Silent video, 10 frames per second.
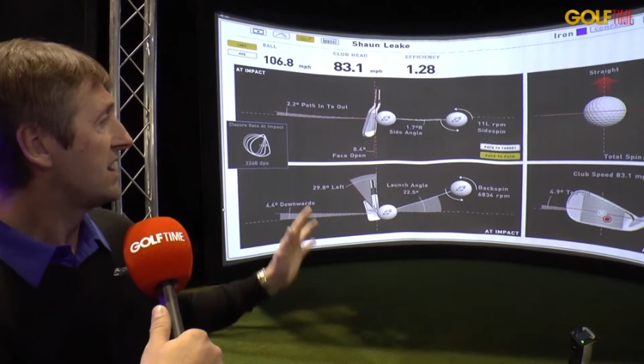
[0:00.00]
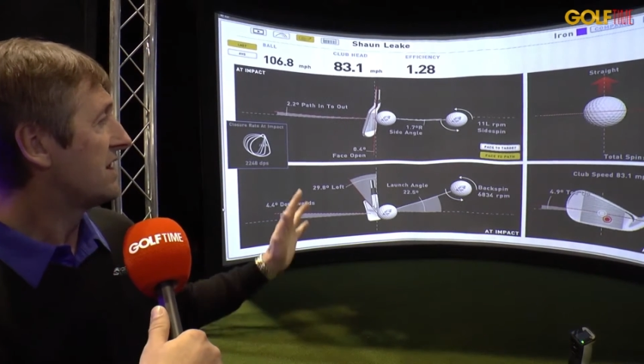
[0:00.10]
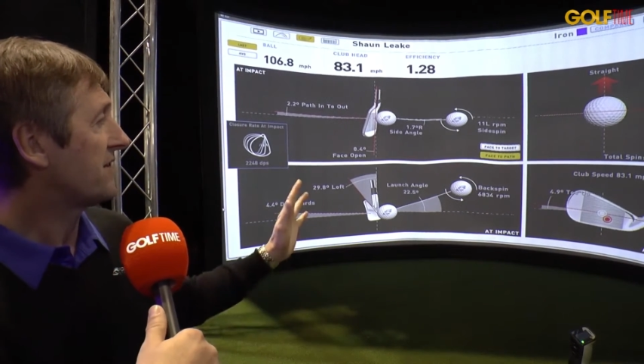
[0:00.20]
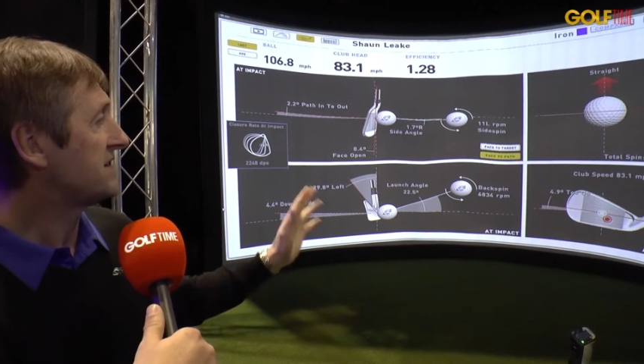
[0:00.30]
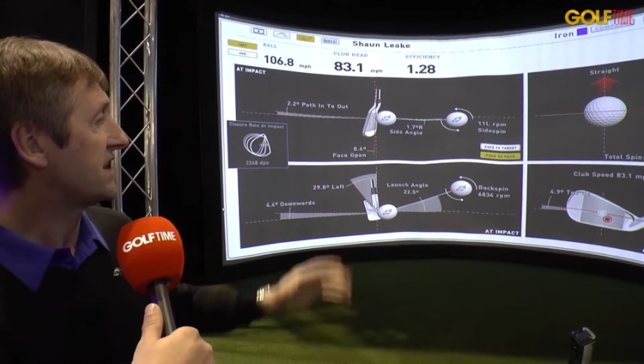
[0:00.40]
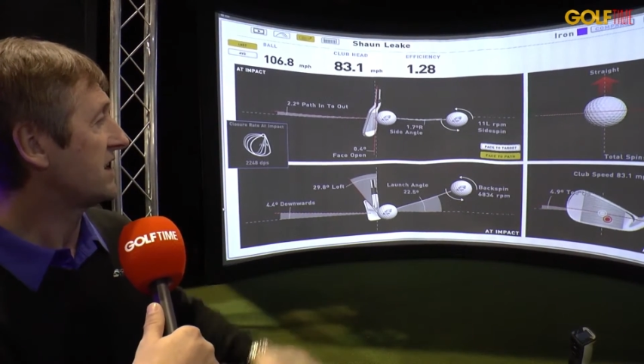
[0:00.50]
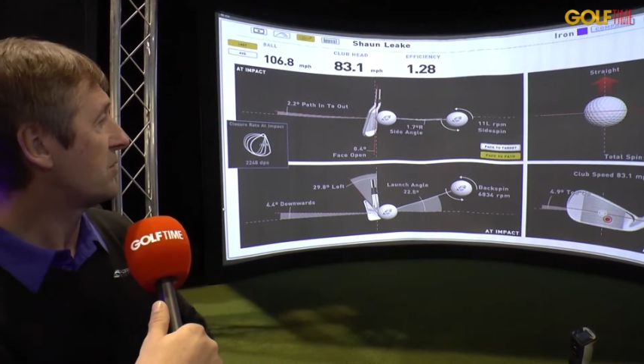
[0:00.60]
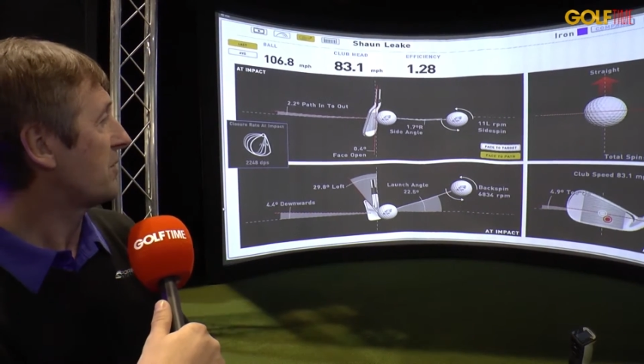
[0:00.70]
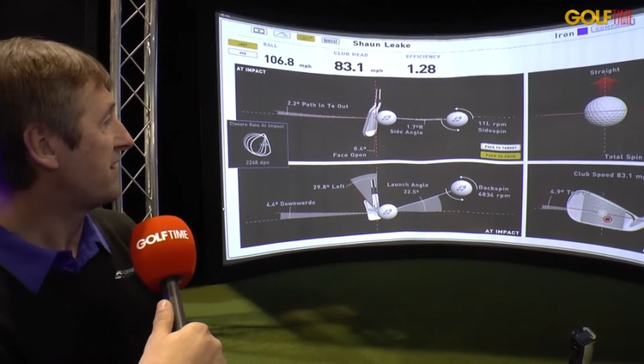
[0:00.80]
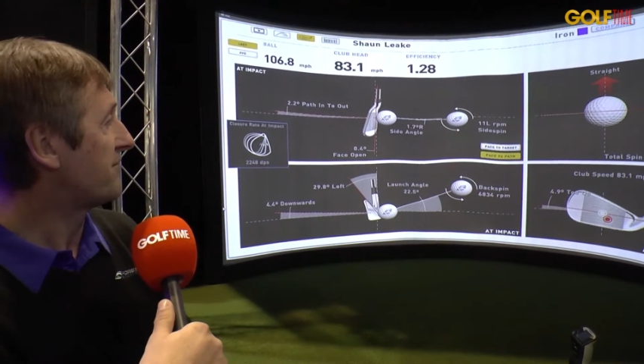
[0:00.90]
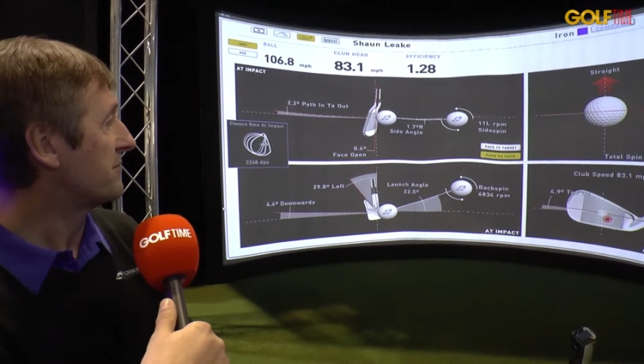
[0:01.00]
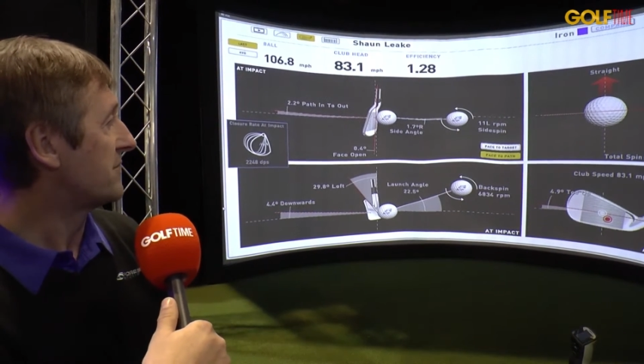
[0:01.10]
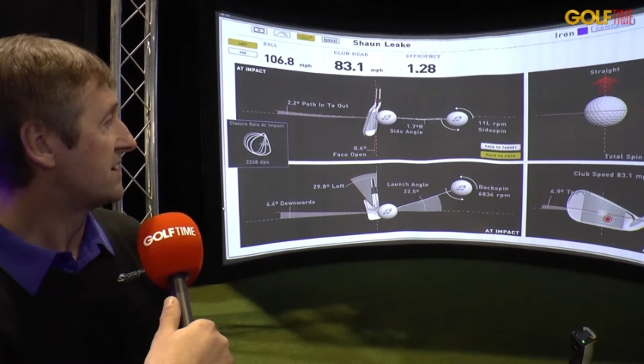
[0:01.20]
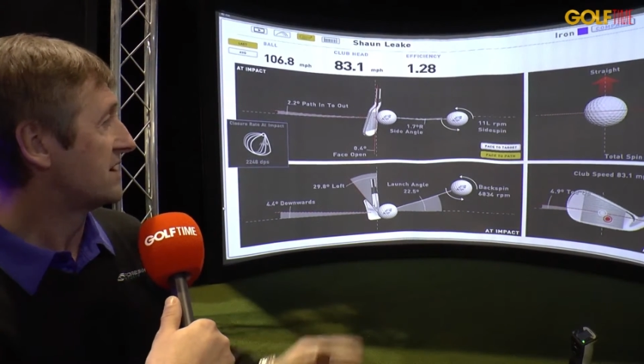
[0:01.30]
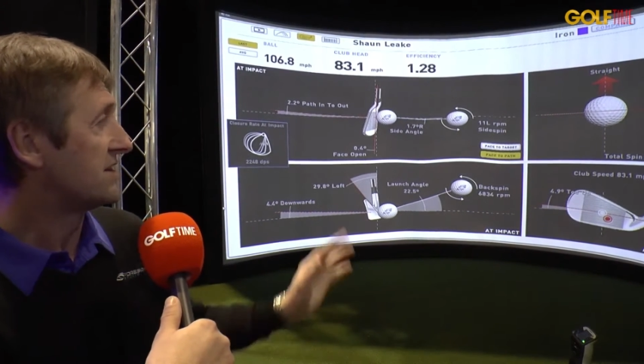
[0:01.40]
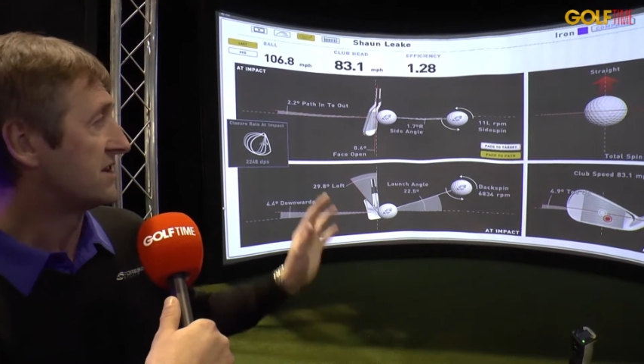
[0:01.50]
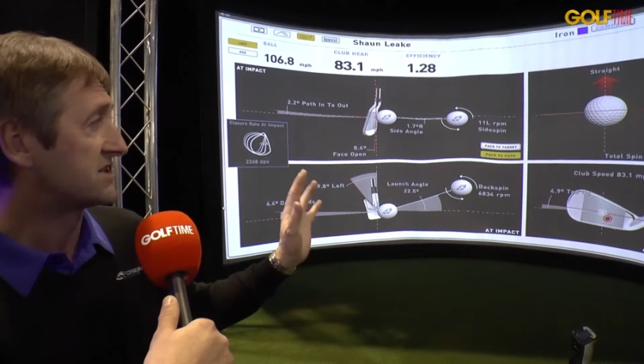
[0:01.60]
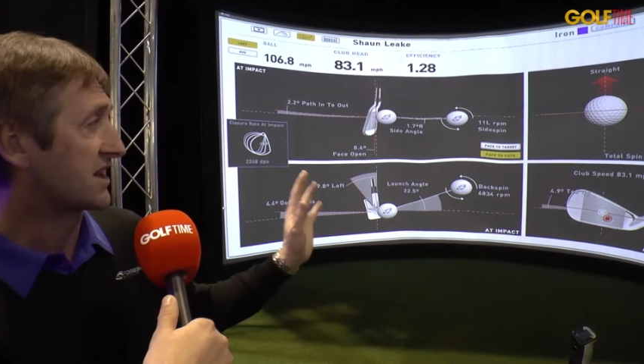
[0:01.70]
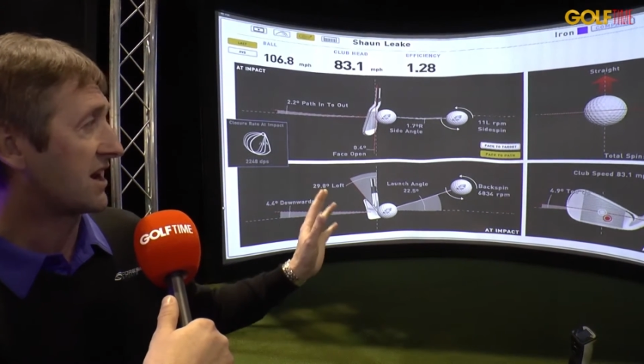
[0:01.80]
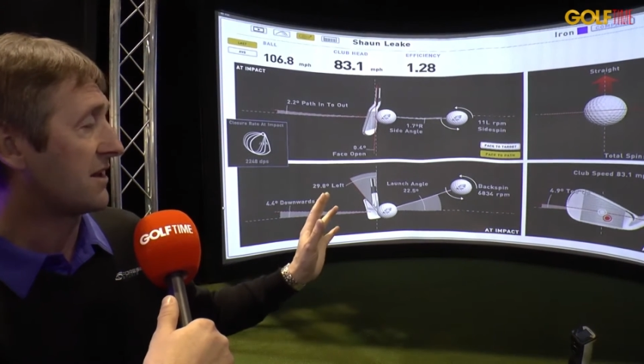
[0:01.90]
If I take you away from
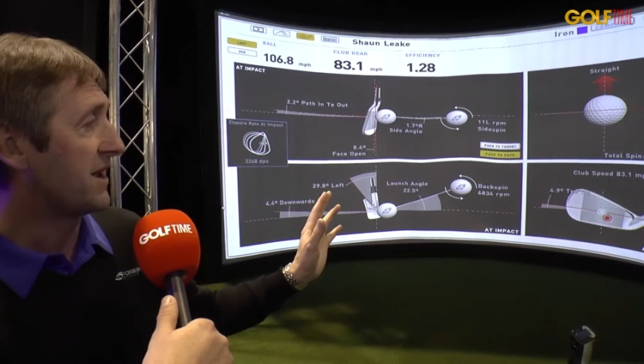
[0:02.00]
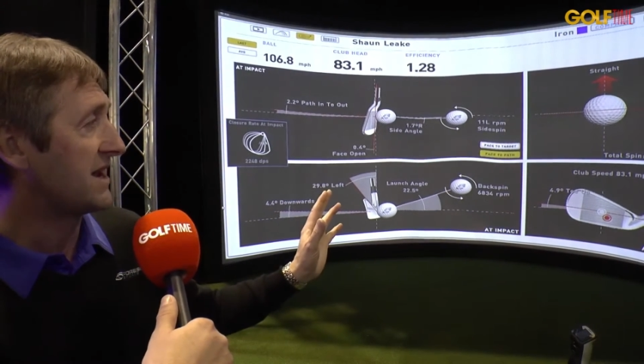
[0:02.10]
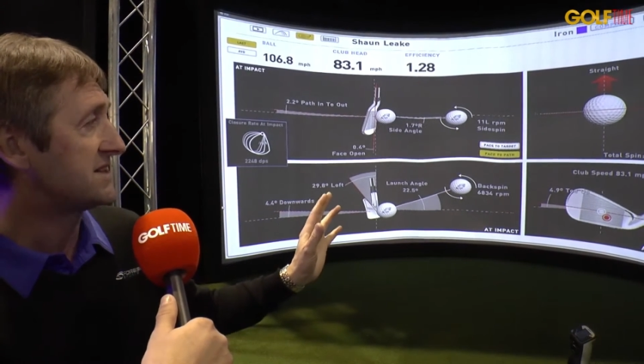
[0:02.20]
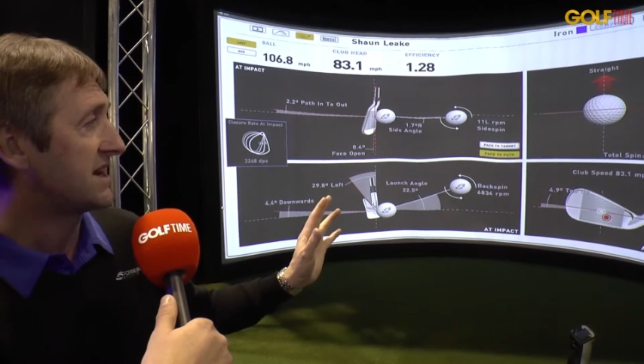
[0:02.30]
just the club head